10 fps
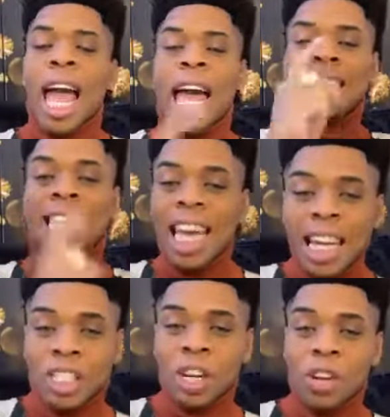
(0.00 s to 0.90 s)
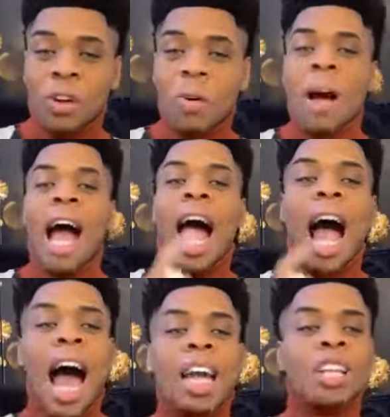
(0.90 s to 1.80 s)
and teaching you
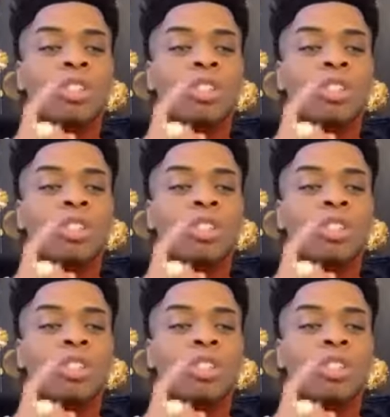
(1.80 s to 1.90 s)
how